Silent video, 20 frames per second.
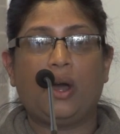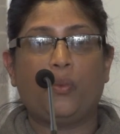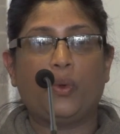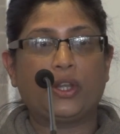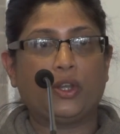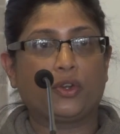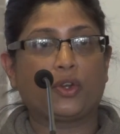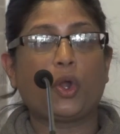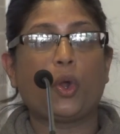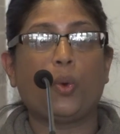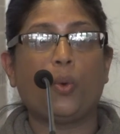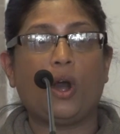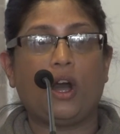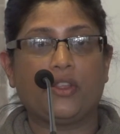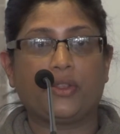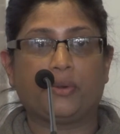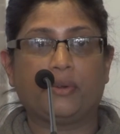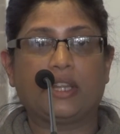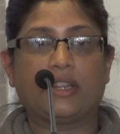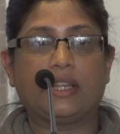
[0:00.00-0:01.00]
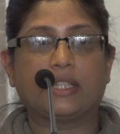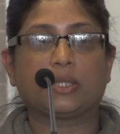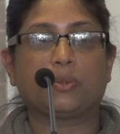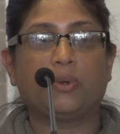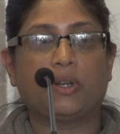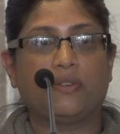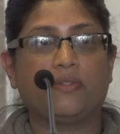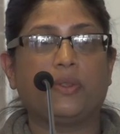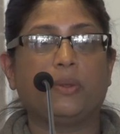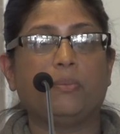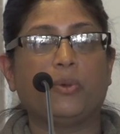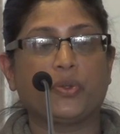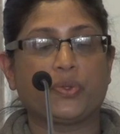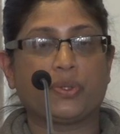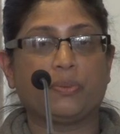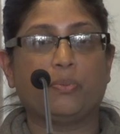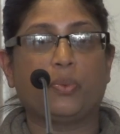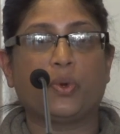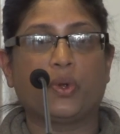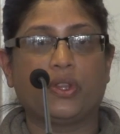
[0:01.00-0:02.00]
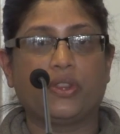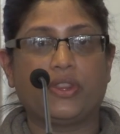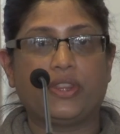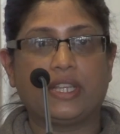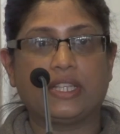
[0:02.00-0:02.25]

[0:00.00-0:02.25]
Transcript: when you're co-authoring, that's one of the most important